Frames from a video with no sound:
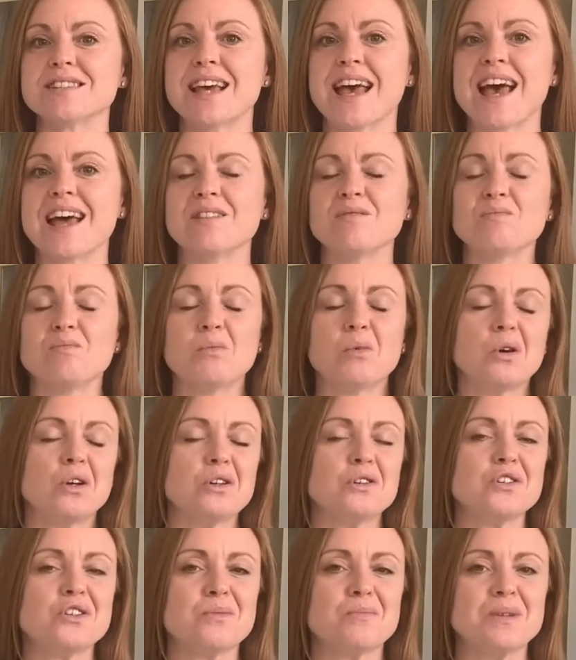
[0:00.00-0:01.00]
and what you
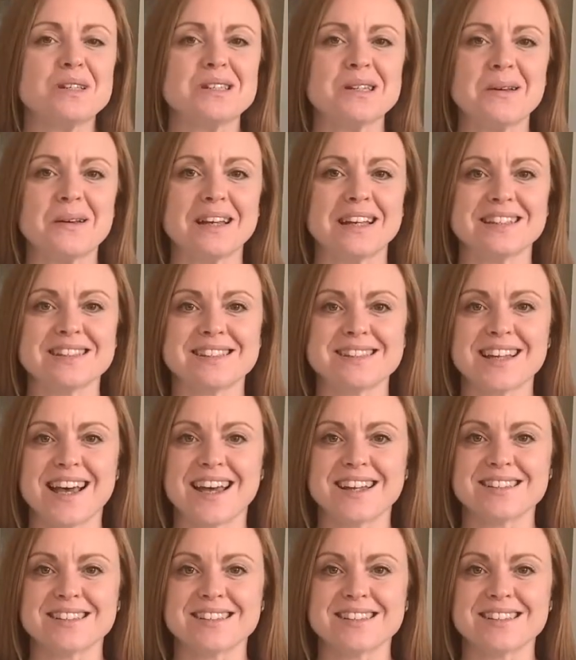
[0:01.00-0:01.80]
should be doing instead.